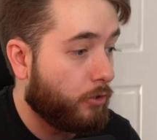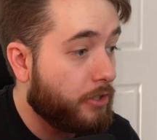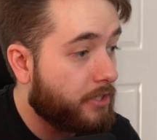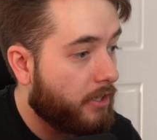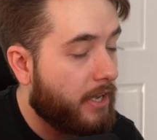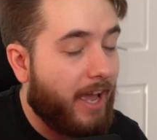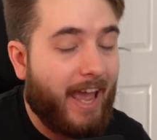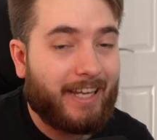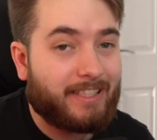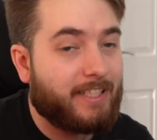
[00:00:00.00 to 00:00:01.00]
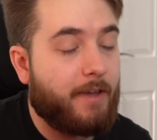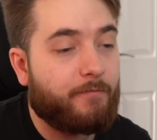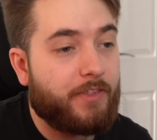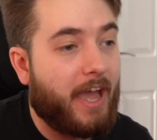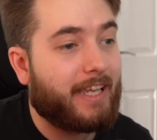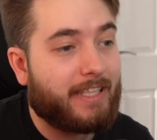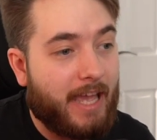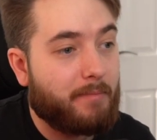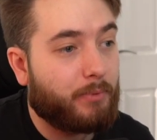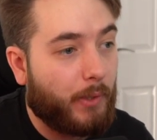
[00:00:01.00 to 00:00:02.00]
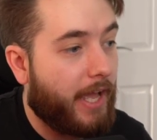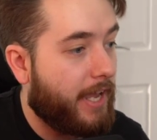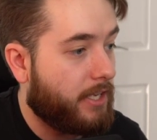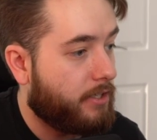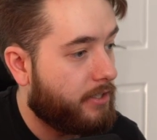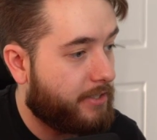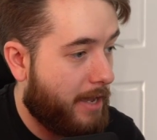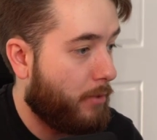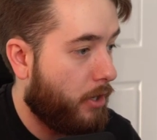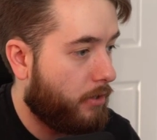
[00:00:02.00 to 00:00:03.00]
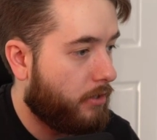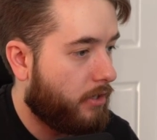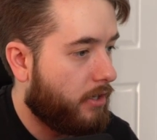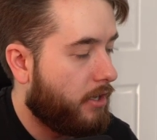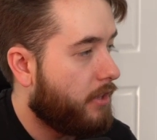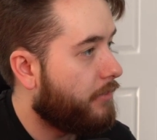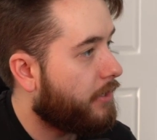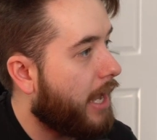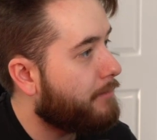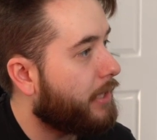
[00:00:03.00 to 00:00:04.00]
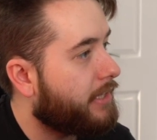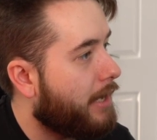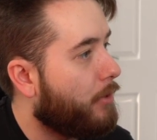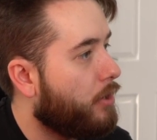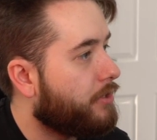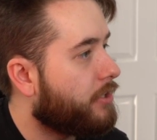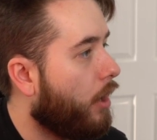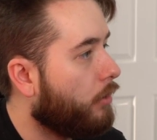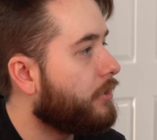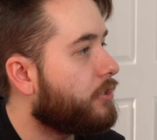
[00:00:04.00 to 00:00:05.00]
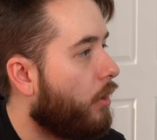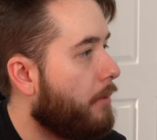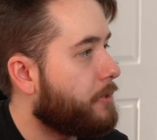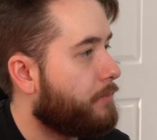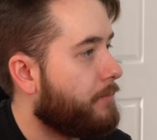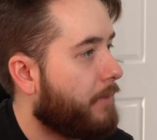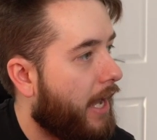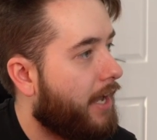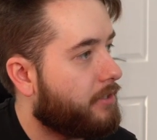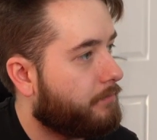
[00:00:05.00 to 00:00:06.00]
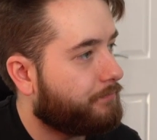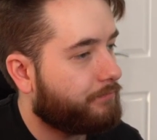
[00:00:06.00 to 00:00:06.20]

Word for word: good except for that gameplay demo. The gameplay demo is the only time it's been bad.